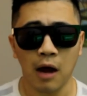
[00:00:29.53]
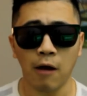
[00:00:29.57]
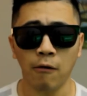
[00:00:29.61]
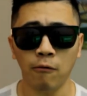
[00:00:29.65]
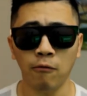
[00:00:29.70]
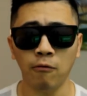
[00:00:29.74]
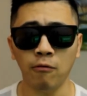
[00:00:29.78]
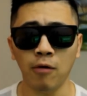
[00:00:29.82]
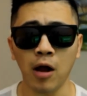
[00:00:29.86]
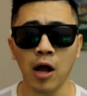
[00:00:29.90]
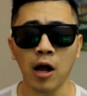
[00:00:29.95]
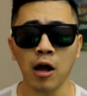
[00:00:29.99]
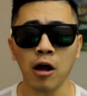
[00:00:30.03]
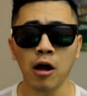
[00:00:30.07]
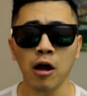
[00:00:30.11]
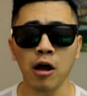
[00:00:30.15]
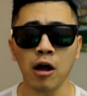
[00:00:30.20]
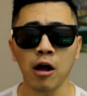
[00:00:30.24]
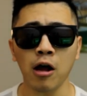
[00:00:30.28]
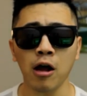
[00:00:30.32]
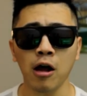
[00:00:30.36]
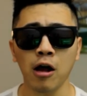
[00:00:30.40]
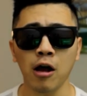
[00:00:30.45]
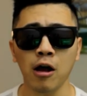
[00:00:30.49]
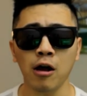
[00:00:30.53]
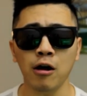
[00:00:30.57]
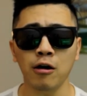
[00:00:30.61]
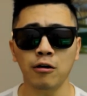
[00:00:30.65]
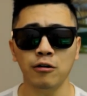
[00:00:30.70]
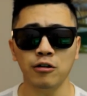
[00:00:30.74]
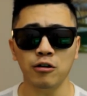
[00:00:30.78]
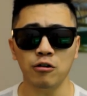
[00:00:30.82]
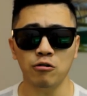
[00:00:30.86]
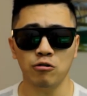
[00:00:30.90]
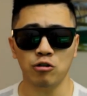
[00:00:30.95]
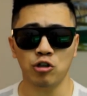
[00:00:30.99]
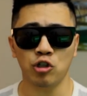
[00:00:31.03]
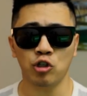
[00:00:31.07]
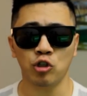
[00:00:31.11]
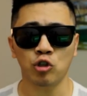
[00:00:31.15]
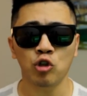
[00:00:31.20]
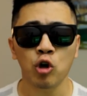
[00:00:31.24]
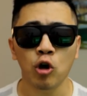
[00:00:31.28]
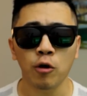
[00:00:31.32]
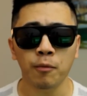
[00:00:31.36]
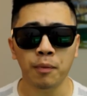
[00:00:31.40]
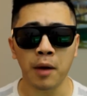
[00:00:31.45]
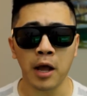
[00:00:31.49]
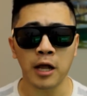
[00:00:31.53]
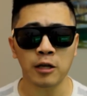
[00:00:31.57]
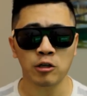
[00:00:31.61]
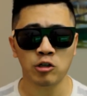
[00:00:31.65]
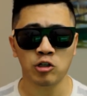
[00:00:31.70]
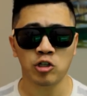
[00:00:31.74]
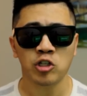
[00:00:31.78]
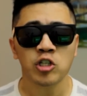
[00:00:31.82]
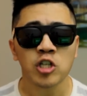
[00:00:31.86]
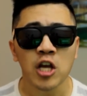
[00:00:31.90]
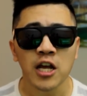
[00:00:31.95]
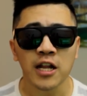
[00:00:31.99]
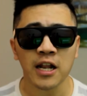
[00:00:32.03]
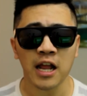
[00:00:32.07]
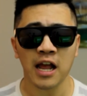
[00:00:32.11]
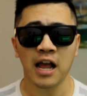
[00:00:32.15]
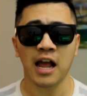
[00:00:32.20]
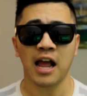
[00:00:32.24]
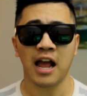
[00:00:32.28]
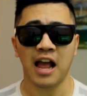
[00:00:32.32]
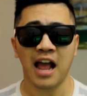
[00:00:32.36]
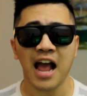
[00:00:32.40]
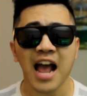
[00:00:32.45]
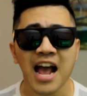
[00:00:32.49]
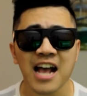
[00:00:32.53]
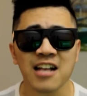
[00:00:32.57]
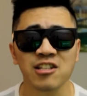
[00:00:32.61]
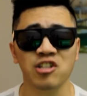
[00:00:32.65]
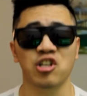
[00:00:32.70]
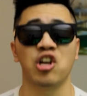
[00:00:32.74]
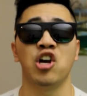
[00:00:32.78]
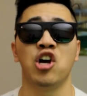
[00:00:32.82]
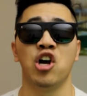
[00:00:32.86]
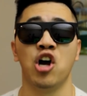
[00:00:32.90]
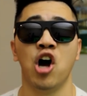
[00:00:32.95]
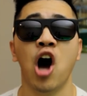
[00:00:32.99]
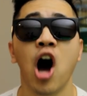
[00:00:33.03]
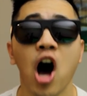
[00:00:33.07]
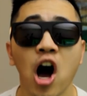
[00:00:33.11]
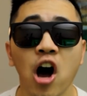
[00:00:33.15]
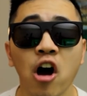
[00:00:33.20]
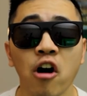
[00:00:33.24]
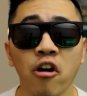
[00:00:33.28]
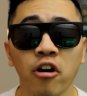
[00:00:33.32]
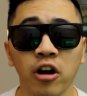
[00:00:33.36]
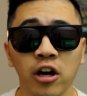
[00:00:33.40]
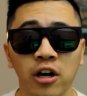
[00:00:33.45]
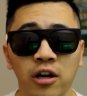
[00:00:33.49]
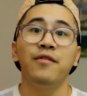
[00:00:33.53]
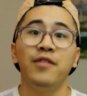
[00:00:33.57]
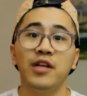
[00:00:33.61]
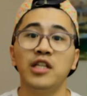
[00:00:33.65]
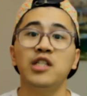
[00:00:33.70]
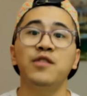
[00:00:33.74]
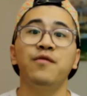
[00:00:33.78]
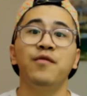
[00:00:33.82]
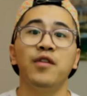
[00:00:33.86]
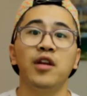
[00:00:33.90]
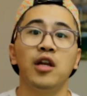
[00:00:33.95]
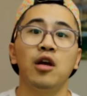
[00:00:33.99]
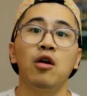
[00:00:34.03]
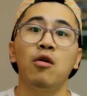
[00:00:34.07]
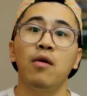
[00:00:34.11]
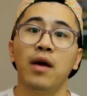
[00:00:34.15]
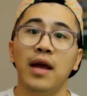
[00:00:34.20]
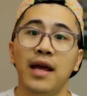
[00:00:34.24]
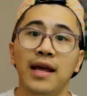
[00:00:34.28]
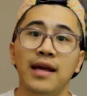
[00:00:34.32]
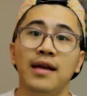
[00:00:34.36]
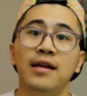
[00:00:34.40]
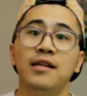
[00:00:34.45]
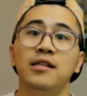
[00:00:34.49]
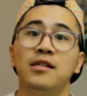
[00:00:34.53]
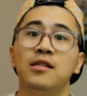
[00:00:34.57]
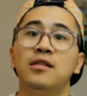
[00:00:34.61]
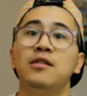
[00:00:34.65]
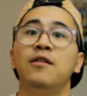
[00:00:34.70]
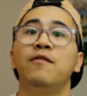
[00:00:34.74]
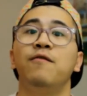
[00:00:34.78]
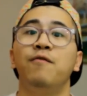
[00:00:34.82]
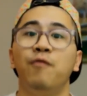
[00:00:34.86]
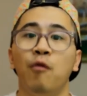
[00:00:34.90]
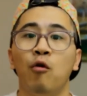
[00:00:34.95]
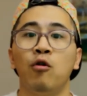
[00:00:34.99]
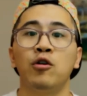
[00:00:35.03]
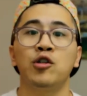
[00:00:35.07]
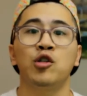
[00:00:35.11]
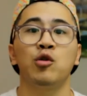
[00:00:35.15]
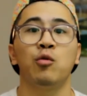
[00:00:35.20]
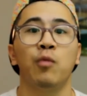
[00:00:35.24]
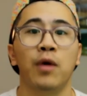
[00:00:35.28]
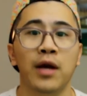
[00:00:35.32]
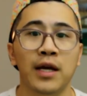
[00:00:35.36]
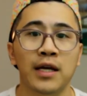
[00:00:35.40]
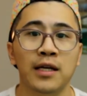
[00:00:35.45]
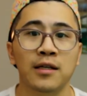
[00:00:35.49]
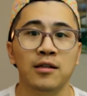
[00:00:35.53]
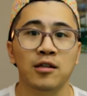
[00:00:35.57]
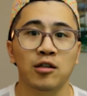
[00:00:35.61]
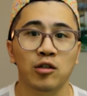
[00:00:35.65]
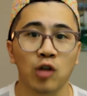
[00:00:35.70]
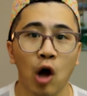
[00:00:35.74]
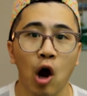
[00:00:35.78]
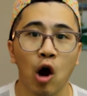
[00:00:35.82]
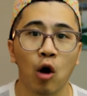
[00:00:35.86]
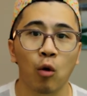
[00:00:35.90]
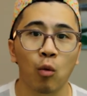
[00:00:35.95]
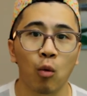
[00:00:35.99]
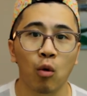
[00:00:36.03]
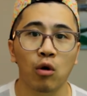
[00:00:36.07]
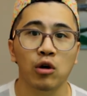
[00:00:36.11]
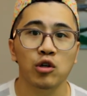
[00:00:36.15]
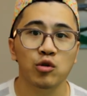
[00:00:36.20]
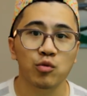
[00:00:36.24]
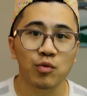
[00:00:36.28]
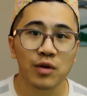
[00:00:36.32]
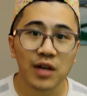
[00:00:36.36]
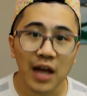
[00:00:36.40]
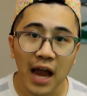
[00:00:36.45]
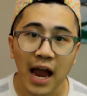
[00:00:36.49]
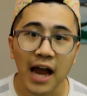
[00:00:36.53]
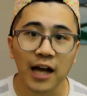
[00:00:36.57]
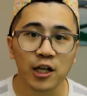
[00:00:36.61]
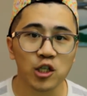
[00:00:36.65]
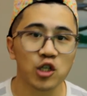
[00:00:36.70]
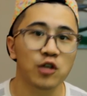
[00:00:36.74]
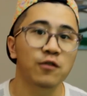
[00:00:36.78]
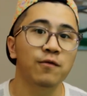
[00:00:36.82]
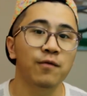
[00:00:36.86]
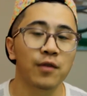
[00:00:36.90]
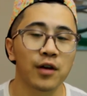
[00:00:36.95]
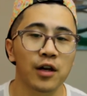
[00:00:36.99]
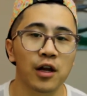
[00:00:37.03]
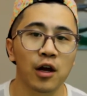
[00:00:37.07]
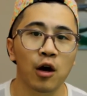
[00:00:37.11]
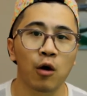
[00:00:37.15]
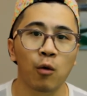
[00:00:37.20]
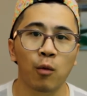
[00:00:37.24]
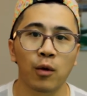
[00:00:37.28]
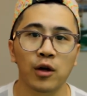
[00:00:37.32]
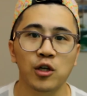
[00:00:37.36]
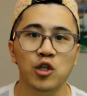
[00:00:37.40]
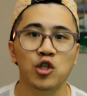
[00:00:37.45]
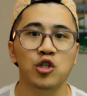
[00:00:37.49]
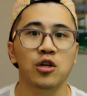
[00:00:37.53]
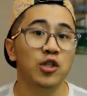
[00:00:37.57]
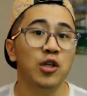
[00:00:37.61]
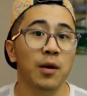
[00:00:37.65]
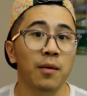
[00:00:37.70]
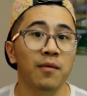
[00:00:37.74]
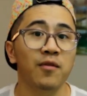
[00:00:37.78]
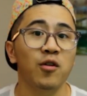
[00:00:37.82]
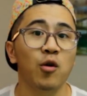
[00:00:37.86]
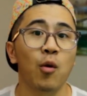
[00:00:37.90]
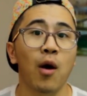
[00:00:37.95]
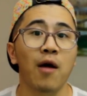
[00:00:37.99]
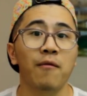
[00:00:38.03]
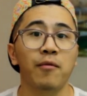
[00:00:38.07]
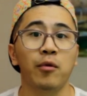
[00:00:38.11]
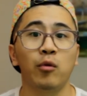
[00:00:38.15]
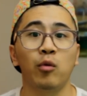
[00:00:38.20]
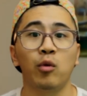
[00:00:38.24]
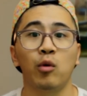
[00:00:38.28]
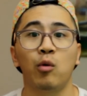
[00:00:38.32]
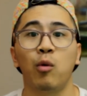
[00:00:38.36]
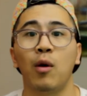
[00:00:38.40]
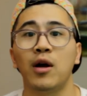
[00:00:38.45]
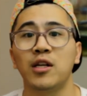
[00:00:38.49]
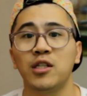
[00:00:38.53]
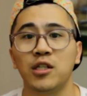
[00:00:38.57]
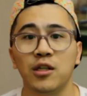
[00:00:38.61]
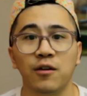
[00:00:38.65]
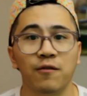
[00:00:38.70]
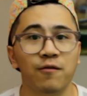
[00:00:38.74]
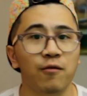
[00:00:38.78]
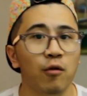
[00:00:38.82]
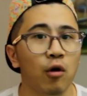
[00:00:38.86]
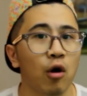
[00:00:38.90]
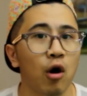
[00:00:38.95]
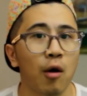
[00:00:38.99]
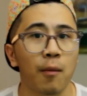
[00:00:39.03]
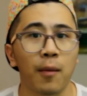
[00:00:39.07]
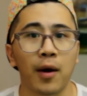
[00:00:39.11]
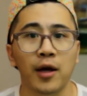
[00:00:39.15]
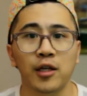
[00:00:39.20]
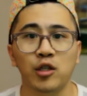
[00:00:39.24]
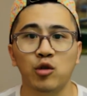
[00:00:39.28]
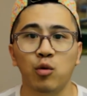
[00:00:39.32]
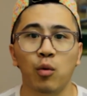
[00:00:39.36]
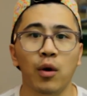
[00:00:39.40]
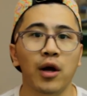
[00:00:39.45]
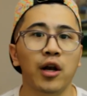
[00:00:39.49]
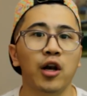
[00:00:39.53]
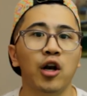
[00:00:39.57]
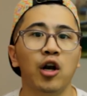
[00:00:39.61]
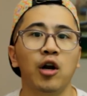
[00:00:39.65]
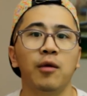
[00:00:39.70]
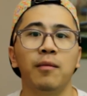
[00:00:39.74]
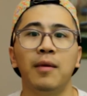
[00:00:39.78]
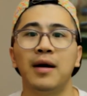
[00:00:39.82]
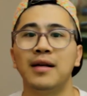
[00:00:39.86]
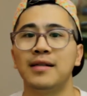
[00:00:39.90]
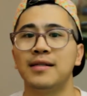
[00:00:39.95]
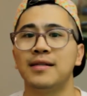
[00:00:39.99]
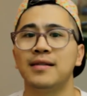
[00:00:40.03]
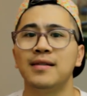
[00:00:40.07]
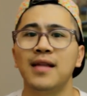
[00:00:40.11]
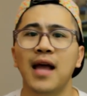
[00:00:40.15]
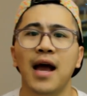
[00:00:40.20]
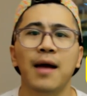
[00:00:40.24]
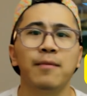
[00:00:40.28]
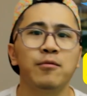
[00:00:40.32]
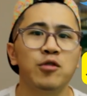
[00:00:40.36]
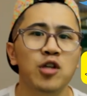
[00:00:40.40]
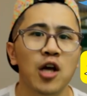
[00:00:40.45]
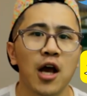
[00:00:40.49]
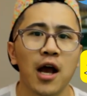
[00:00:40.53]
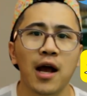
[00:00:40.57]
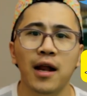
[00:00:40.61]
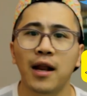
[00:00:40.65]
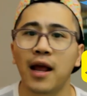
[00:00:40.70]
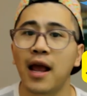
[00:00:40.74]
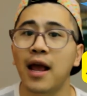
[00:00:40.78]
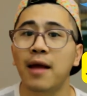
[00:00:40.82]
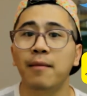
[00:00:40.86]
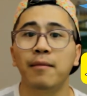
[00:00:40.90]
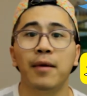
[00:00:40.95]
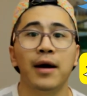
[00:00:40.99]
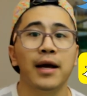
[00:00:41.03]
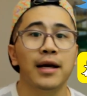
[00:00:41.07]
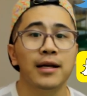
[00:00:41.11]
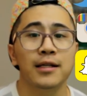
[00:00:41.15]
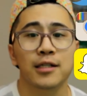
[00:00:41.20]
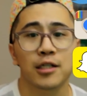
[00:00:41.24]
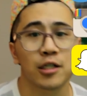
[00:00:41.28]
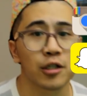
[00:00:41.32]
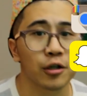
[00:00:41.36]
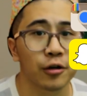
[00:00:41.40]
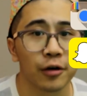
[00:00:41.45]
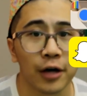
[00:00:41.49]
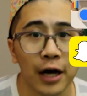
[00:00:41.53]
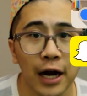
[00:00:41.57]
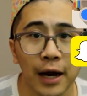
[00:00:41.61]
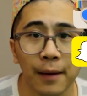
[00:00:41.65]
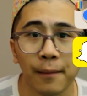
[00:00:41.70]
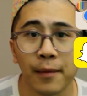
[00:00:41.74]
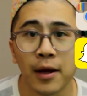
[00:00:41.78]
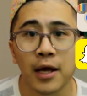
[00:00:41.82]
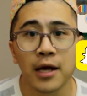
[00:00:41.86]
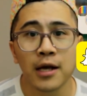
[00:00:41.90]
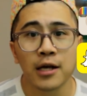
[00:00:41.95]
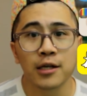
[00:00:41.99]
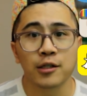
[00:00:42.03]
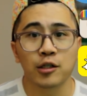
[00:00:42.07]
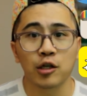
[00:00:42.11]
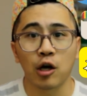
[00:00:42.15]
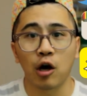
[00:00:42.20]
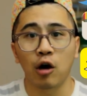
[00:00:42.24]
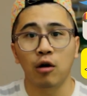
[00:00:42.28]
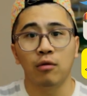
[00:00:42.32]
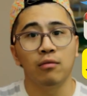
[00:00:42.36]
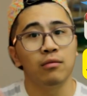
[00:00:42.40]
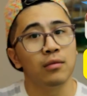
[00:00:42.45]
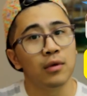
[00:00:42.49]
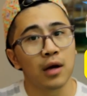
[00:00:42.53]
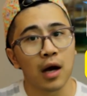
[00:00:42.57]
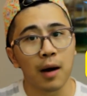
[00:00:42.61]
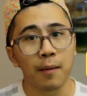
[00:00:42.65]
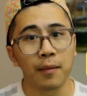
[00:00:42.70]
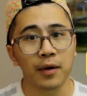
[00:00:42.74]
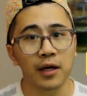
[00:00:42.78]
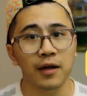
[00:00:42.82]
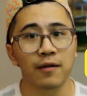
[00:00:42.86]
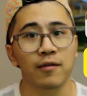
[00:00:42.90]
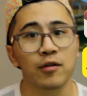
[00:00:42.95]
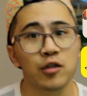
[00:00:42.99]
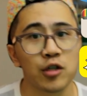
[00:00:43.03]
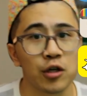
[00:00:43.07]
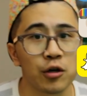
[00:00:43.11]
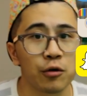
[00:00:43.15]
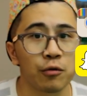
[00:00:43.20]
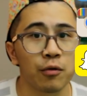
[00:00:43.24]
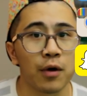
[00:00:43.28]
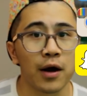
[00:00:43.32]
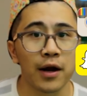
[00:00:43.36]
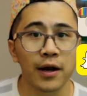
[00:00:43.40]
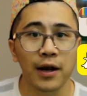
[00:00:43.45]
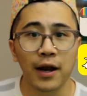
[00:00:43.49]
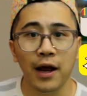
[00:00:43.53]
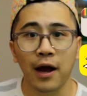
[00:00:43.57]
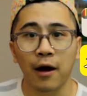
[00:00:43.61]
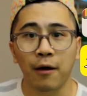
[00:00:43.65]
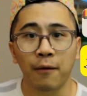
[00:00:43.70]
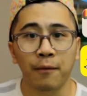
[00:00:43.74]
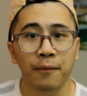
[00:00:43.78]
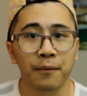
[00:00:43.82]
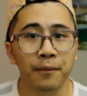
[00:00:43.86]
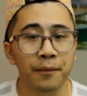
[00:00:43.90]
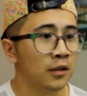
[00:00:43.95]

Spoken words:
Hello, you stupid shit asshole! This video is the Force Awakens Star Wars reaction video, which some of you have been requesting for on my Twitter, my Snapchat, and my Instagram. So, I'm gonna give it to you right now.